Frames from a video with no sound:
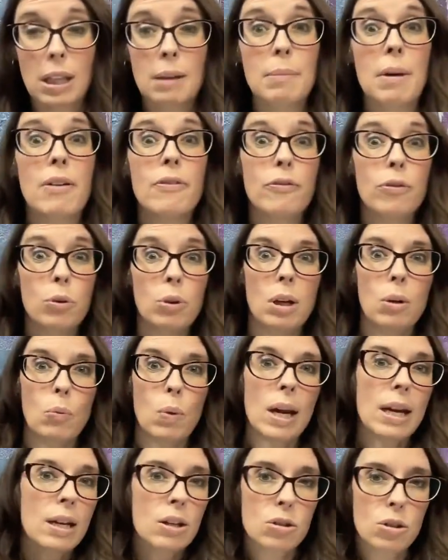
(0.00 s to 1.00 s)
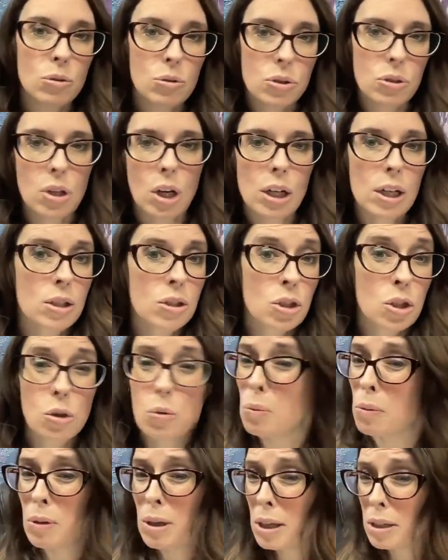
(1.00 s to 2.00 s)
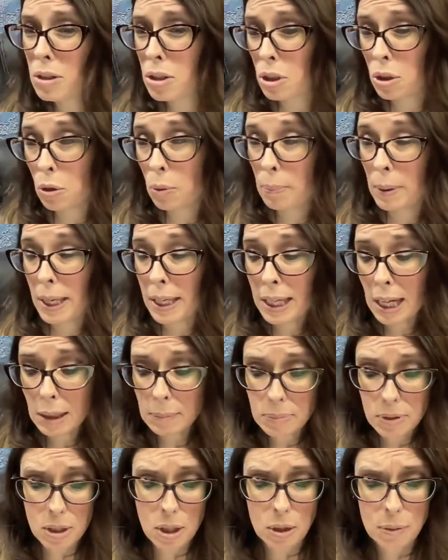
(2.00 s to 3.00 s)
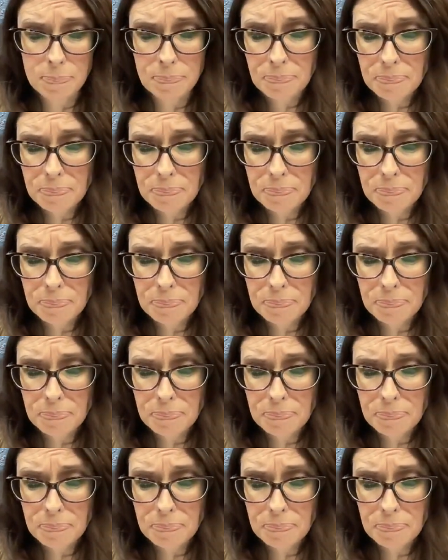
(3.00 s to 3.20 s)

food and weight issues started to peak up. So